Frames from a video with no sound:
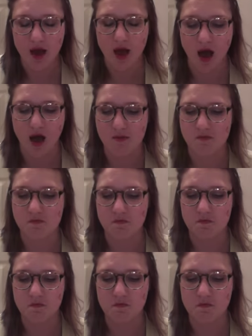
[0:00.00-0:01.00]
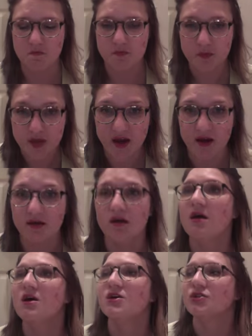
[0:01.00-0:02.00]
Yeah.
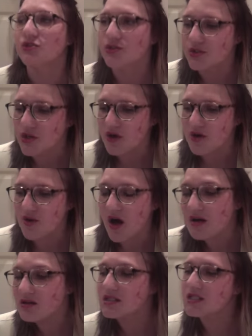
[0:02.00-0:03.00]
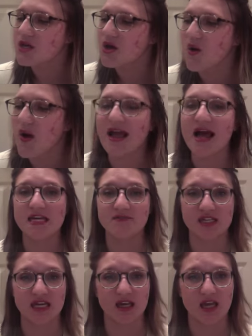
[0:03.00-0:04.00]
So also I kind of
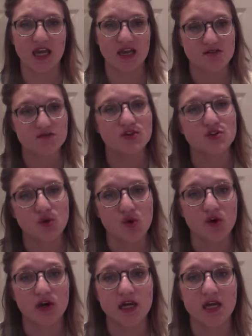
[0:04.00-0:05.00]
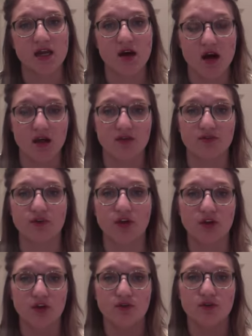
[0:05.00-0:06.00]
take inventory of
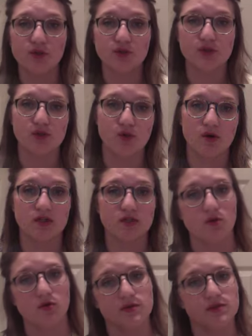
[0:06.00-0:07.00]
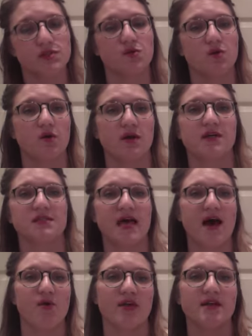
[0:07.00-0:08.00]
new sores, old sores,
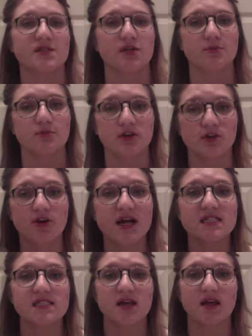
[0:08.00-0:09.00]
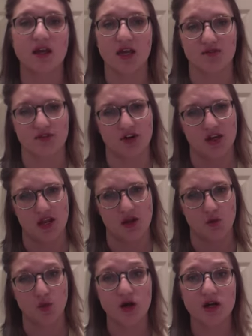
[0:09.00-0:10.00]
how things are progressing, if they're
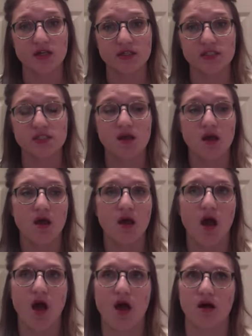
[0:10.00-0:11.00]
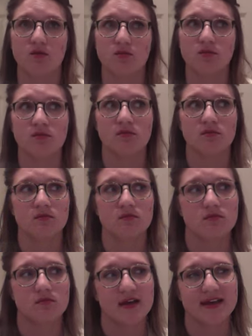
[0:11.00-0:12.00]
getting worse.
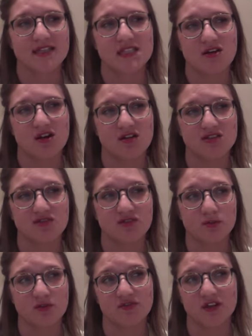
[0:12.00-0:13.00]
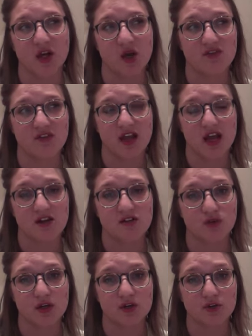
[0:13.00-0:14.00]
I guess I could also film a video of like kind
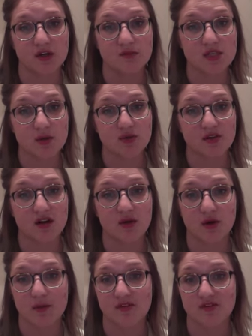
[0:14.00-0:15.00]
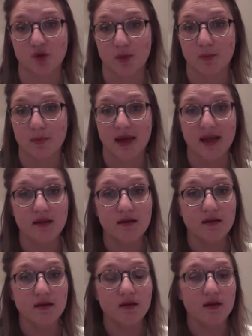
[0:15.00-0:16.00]
of what creams I put on right before
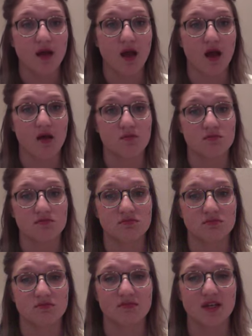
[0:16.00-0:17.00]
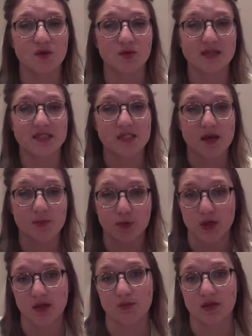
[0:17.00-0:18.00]
bed. That will be
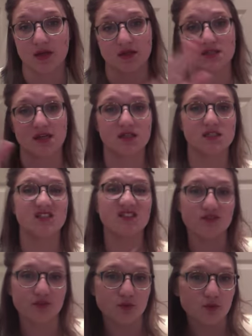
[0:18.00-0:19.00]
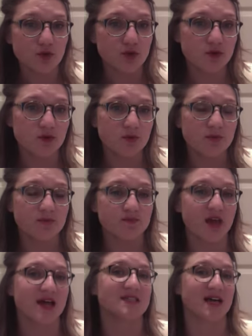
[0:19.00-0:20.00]
separate because that is in a different room,
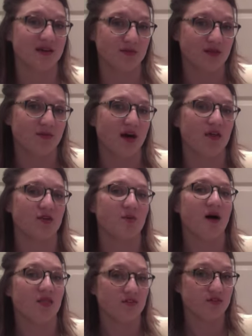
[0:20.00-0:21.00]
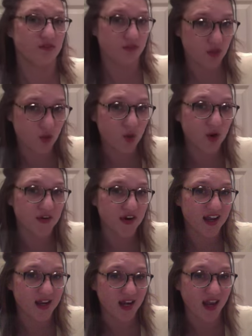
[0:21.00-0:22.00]
as I am in the bathroom on the floor
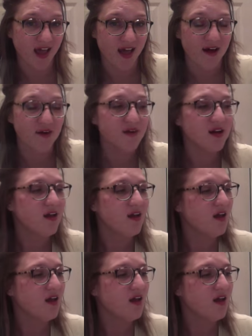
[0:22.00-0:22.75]
right now.